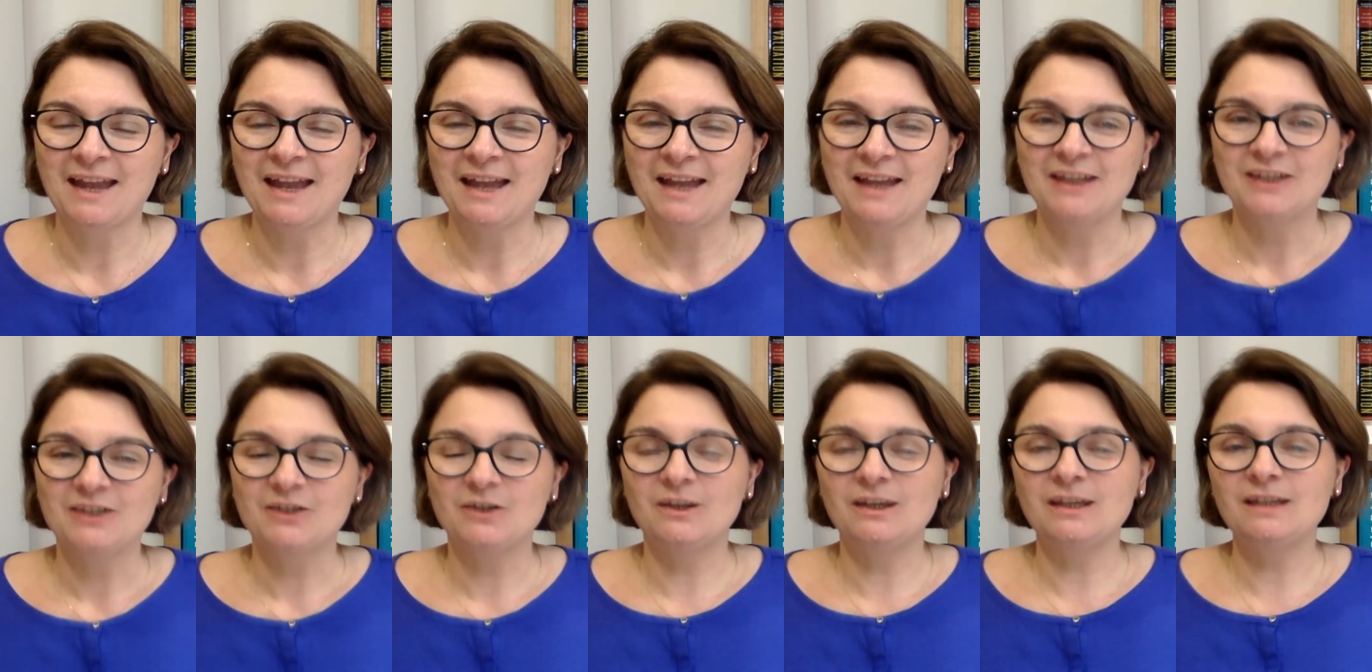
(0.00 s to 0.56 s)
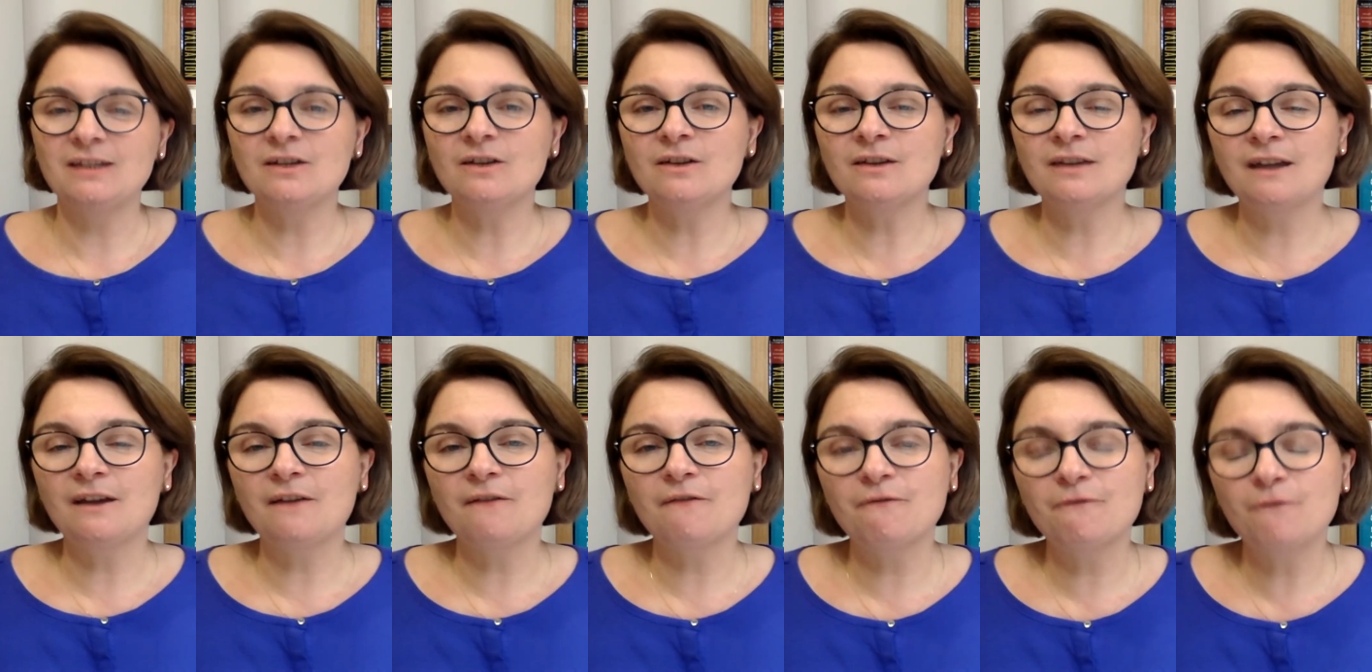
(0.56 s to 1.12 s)
So these are
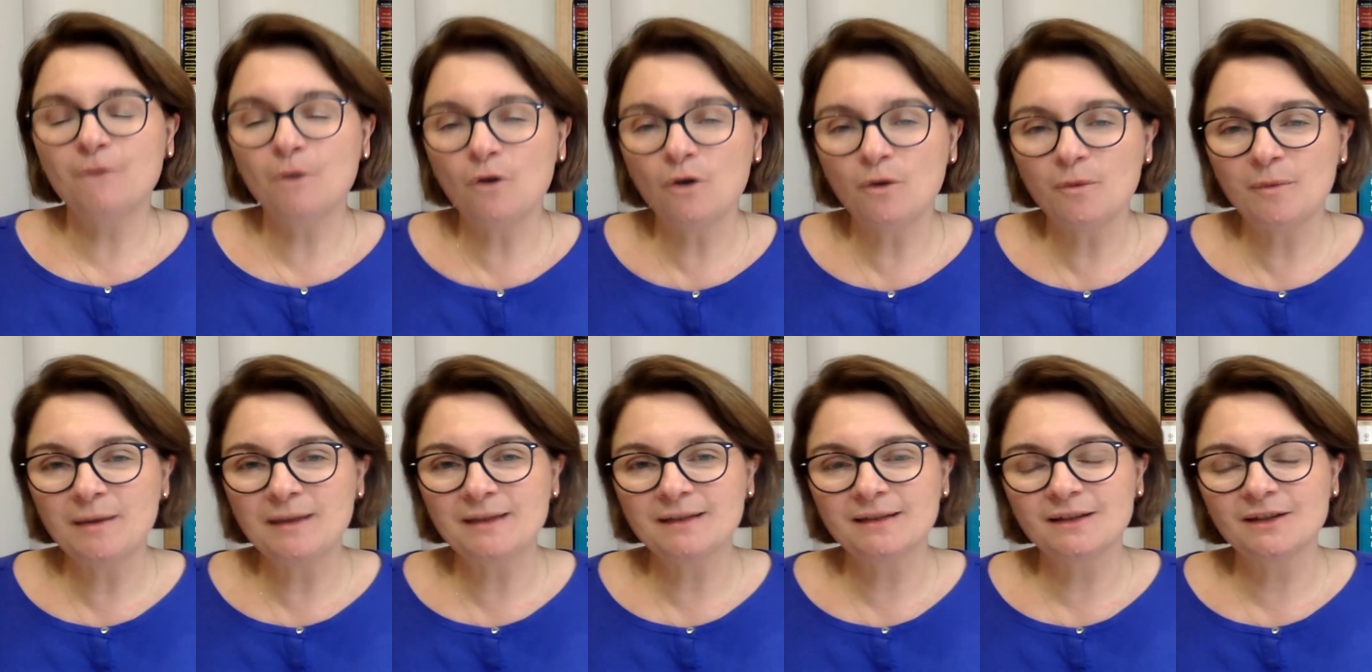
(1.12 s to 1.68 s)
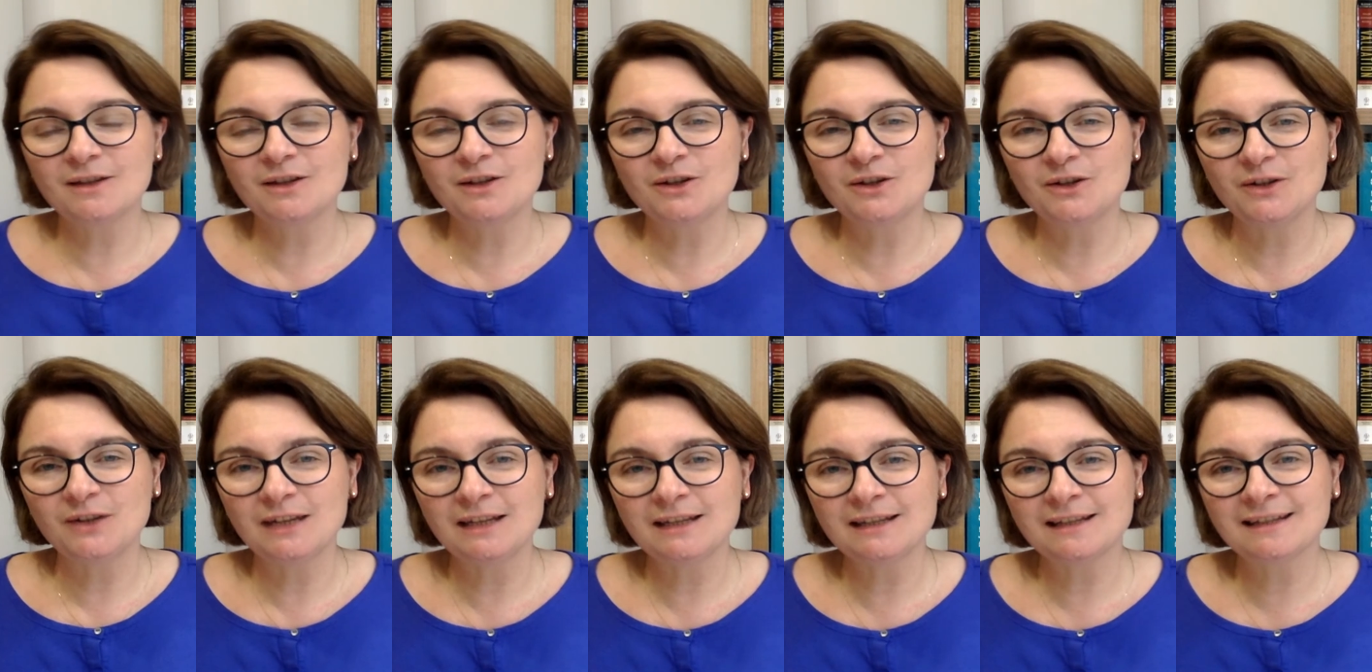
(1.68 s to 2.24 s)
the 4 business
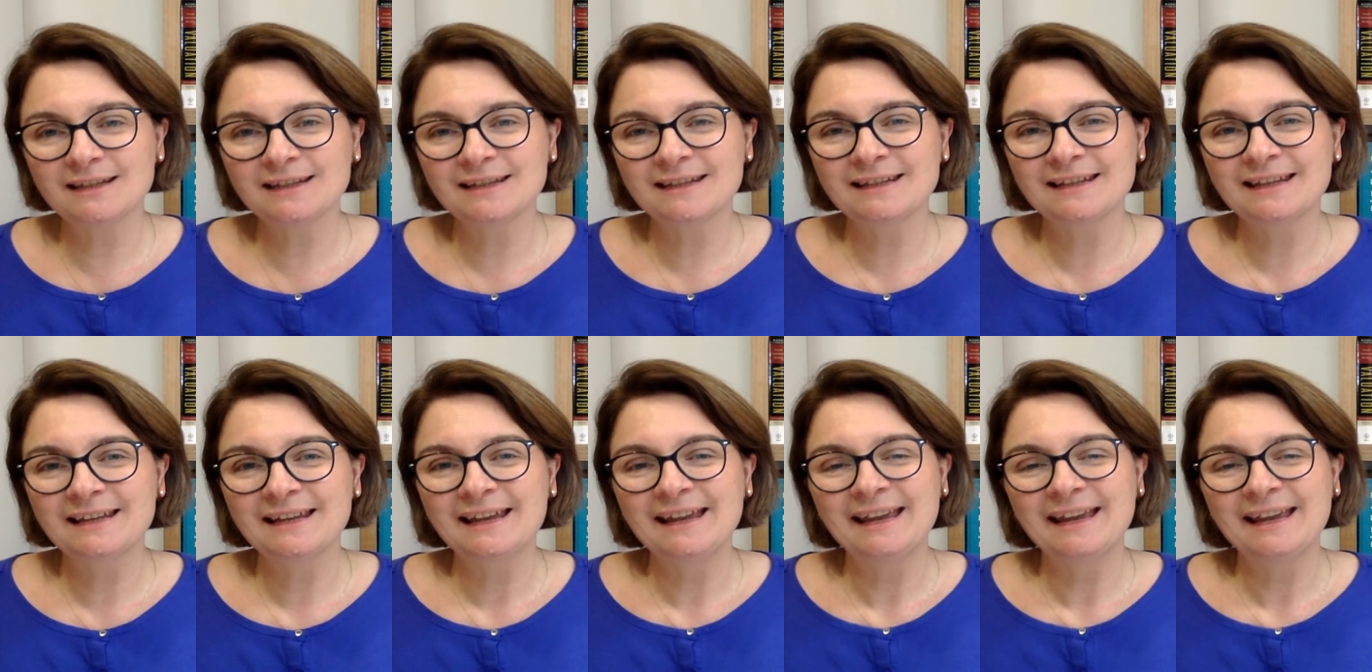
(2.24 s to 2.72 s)
units.